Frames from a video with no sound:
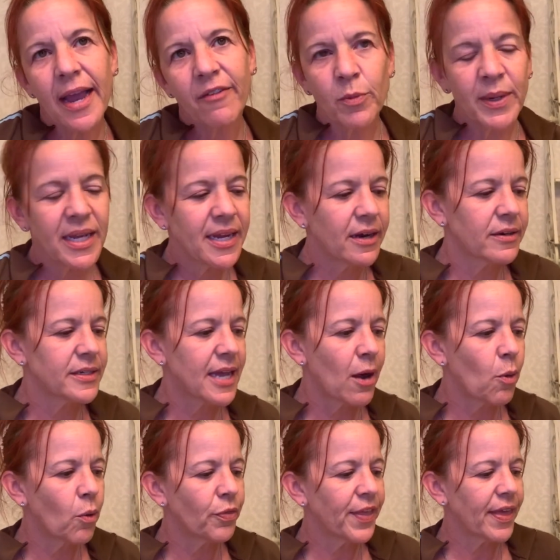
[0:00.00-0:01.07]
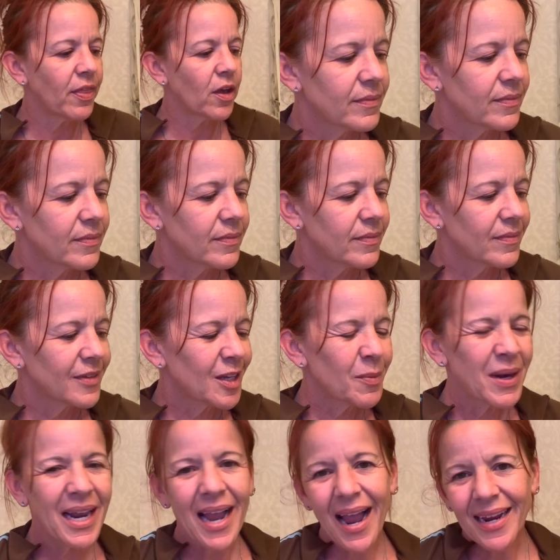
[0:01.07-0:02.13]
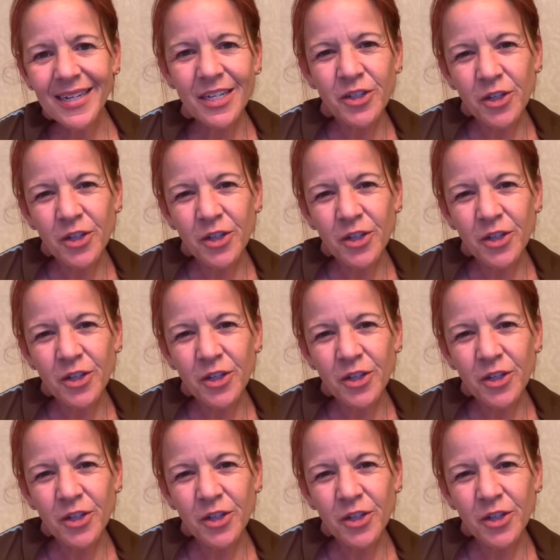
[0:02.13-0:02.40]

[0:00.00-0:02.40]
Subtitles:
Everybody cares how old they look. But I kind of